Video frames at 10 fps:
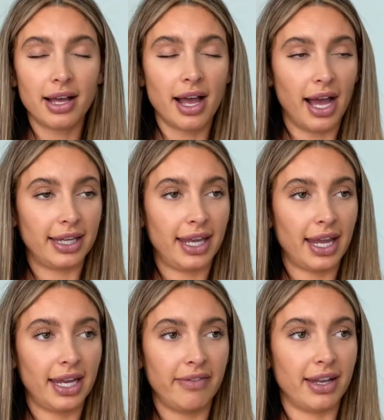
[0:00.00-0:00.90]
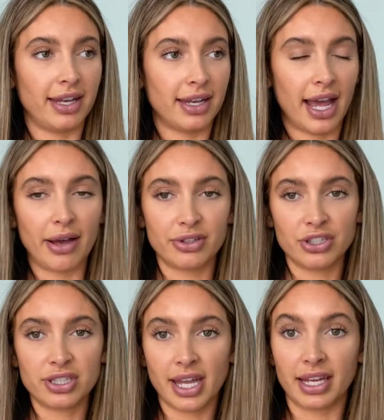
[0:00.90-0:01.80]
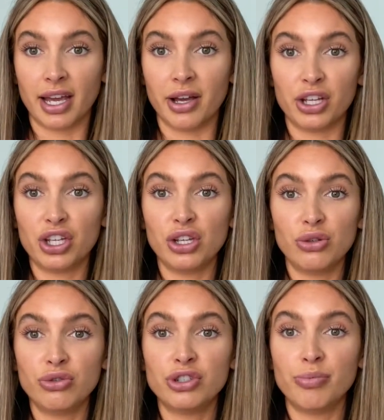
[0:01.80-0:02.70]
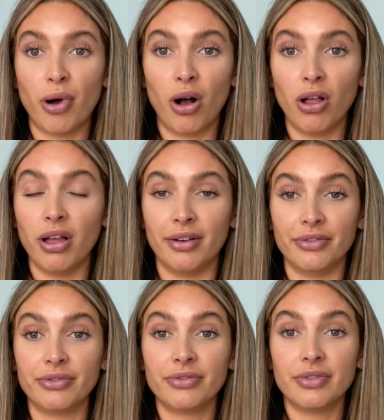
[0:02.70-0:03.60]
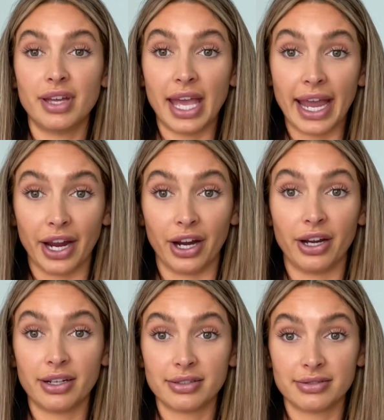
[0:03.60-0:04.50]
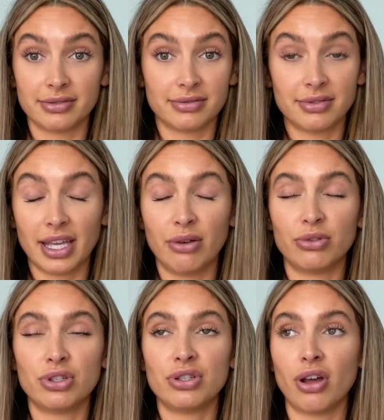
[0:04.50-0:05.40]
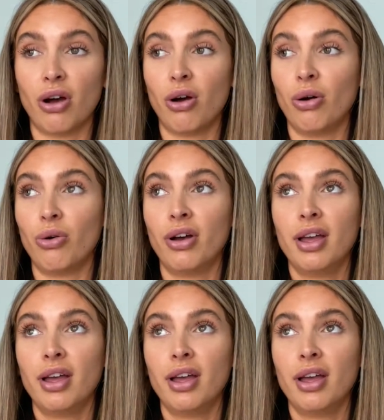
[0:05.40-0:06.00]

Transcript: I was just like a huge ball of air. It was so